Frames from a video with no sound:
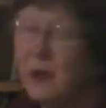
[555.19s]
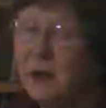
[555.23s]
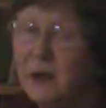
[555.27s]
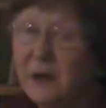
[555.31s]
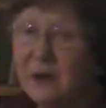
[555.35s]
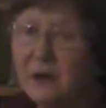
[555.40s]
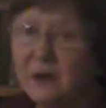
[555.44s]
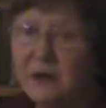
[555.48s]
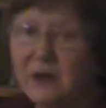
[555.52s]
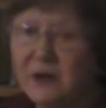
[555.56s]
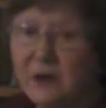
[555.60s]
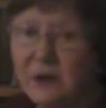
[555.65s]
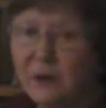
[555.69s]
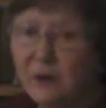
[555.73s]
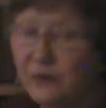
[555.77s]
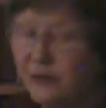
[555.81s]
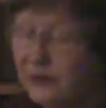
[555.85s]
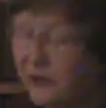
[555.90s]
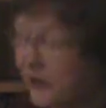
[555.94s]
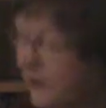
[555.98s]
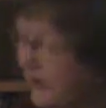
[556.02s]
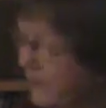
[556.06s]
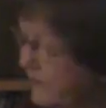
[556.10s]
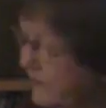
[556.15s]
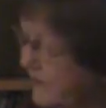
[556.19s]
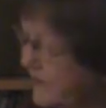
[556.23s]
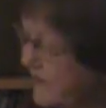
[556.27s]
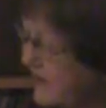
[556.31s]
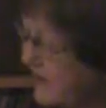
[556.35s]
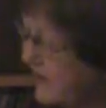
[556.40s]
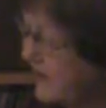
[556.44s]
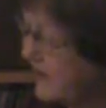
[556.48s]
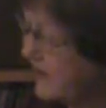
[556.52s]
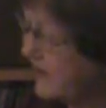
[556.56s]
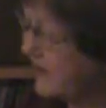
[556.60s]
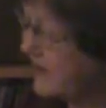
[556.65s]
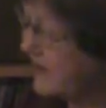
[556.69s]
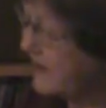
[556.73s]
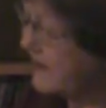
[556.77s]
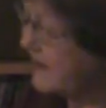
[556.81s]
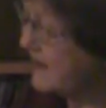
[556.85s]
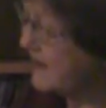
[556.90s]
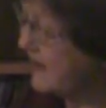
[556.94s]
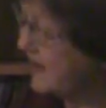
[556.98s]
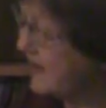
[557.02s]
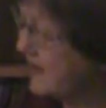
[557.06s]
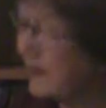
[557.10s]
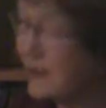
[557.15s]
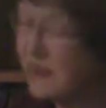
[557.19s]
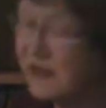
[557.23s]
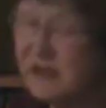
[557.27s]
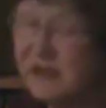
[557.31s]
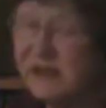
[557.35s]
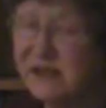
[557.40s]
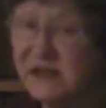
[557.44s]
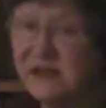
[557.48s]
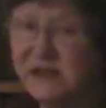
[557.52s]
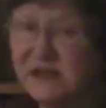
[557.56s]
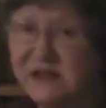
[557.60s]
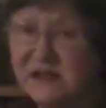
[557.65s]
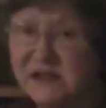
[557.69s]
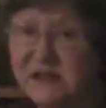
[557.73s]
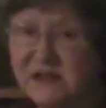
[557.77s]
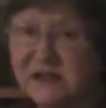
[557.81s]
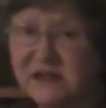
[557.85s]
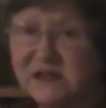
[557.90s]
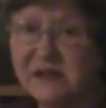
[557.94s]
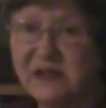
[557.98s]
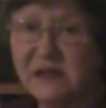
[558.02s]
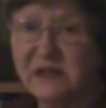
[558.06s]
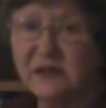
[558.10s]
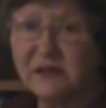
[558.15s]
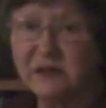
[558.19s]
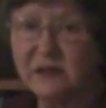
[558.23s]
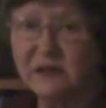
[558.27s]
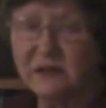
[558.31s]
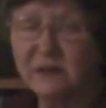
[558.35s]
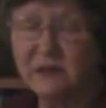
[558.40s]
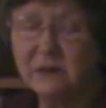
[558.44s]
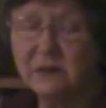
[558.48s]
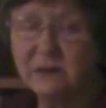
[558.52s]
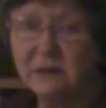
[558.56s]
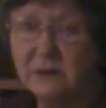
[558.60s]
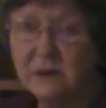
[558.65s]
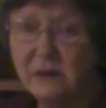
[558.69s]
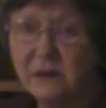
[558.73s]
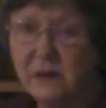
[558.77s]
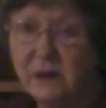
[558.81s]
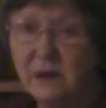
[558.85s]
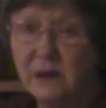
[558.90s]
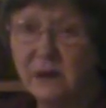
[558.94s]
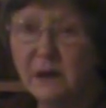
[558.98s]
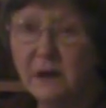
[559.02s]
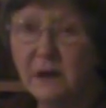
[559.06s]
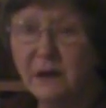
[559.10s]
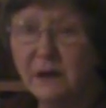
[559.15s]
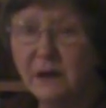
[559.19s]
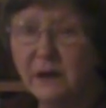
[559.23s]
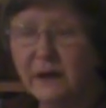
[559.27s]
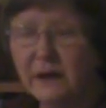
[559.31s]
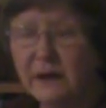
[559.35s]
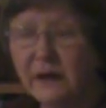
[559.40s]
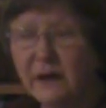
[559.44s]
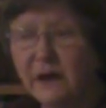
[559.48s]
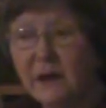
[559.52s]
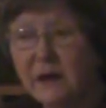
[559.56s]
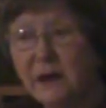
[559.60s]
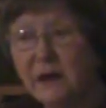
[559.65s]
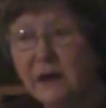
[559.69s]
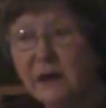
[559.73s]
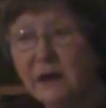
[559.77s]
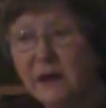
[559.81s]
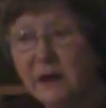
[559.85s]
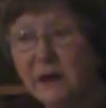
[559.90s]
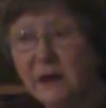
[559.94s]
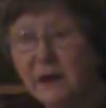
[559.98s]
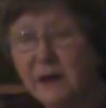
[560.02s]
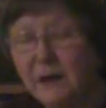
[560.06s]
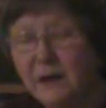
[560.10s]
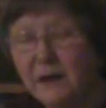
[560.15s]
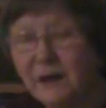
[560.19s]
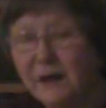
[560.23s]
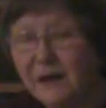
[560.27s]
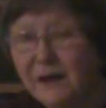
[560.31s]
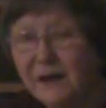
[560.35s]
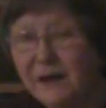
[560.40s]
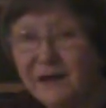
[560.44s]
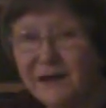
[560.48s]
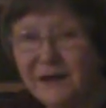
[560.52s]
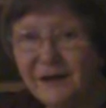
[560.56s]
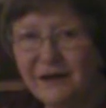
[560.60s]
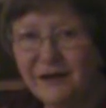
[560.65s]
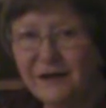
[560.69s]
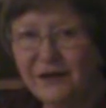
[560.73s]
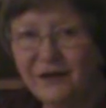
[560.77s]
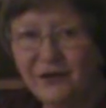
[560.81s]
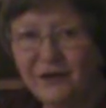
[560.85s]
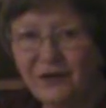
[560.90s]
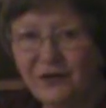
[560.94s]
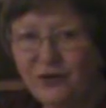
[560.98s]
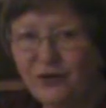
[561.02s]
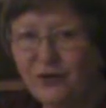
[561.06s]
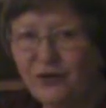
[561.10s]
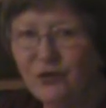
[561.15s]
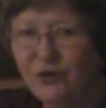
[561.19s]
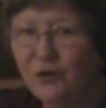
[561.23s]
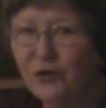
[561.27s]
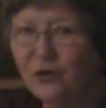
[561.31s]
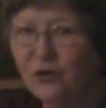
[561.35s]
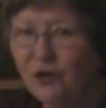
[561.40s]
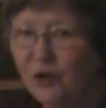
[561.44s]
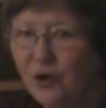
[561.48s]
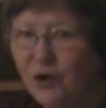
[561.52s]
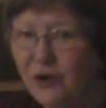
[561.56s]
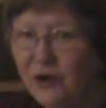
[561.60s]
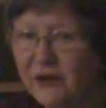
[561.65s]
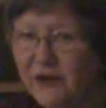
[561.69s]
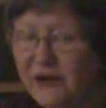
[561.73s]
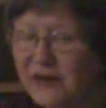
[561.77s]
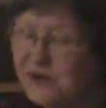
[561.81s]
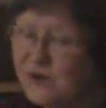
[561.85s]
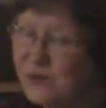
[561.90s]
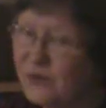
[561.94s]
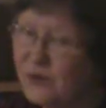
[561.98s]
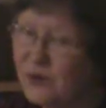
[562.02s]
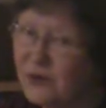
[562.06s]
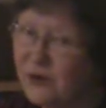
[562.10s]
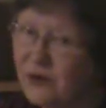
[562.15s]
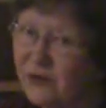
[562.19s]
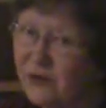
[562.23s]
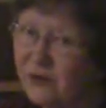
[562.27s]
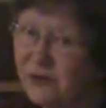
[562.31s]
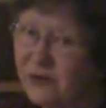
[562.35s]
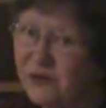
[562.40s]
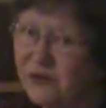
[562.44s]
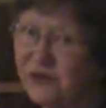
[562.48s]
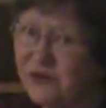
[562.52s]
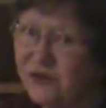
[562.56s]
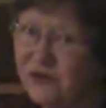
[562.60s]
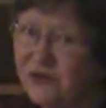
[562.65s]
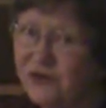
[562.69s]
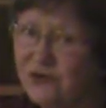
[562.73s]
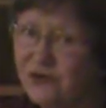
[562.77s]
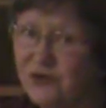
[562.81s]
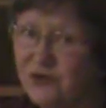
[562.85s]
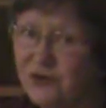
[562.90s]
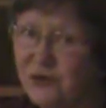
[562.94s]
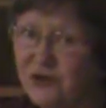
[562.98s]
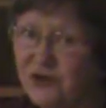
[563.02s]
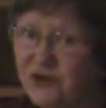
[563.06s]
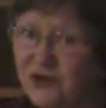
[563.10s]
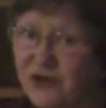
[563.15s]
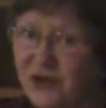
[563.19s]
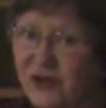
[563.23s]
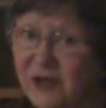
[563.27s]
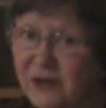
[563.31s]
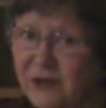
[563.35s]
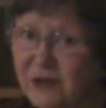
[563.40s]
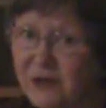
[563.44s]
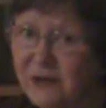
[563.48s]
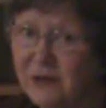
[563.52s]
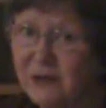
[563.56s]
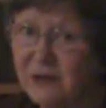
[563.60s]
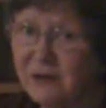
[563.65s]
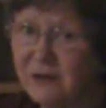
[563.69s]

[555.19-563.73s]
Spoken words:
the number they have assigned is 967, right? You don't, and that's one of the reasons you're going to check it